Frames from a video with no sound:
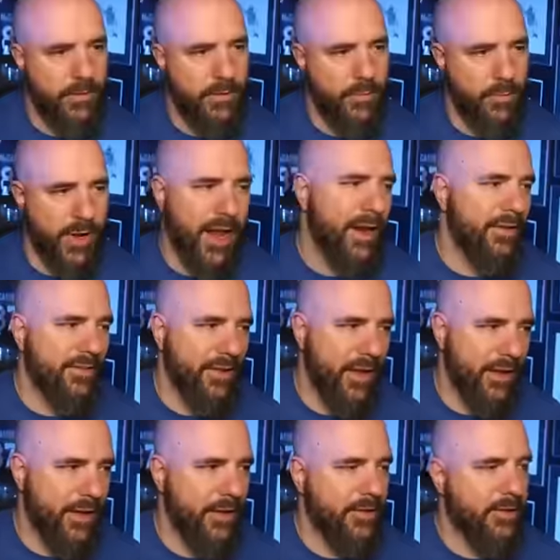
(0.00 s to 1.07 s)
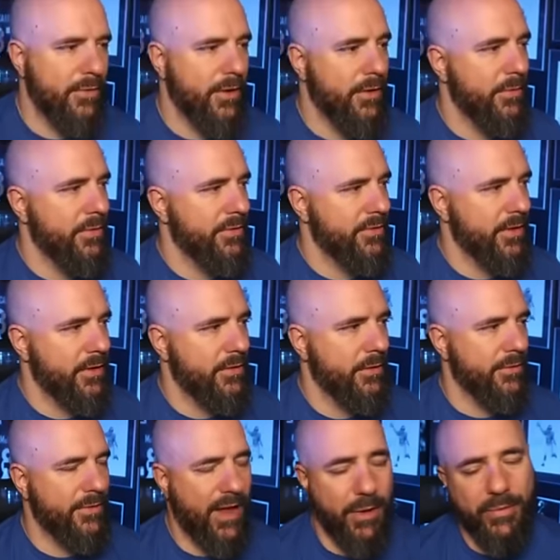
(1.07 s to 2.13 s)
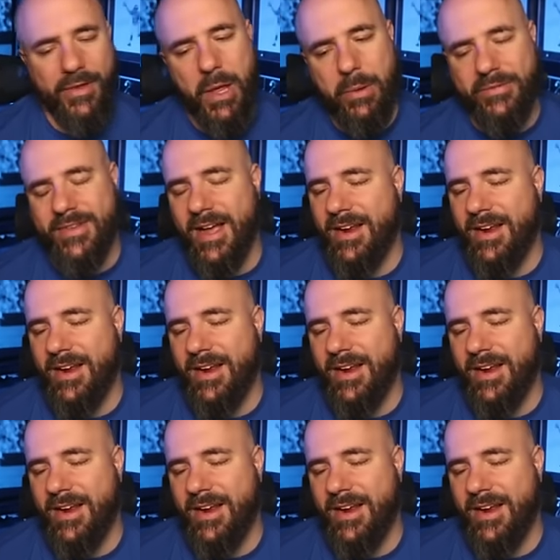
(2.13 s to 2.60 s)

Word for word: But honestly, I can't throw that when it's that close. I was it was kind of